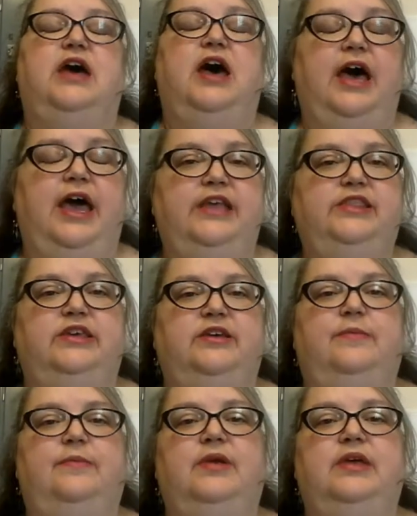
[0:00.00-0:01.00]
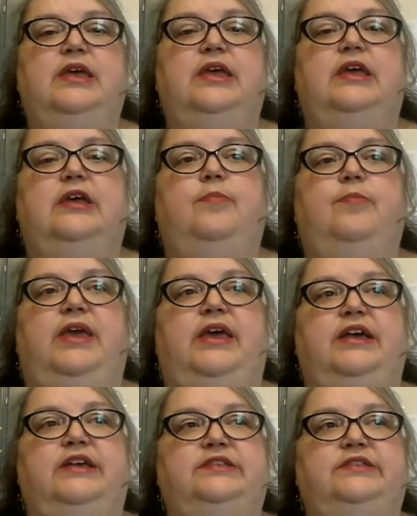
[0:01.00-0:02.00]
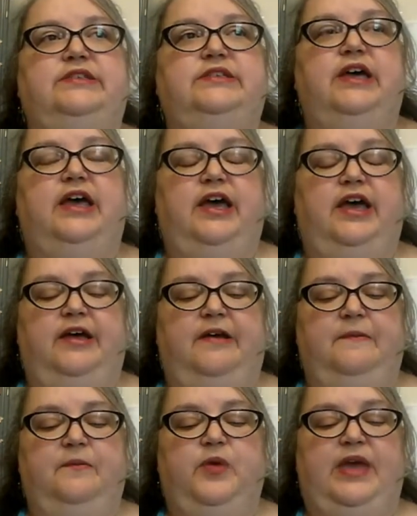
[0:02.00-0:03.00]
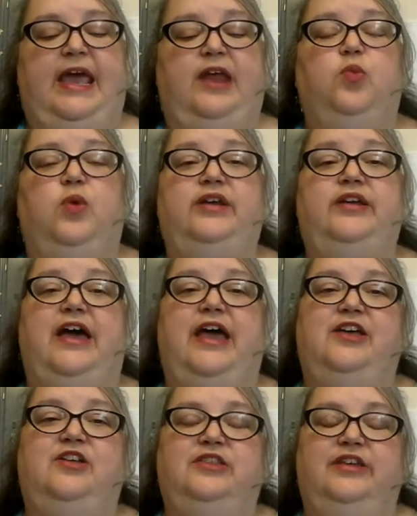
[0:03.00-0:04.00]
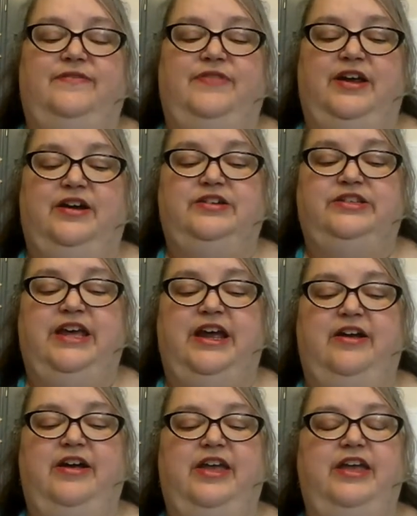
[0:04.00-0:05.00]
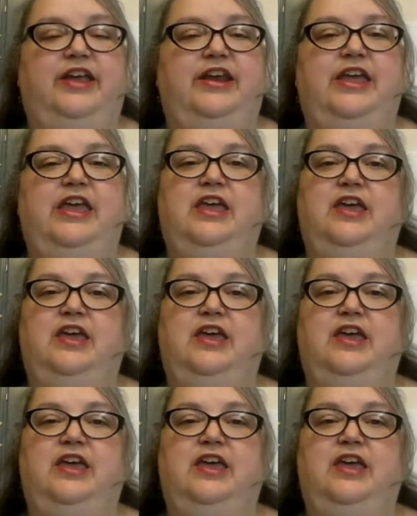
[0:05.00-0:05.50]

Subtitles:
hide them, because we had one guy who lived there, Terry, and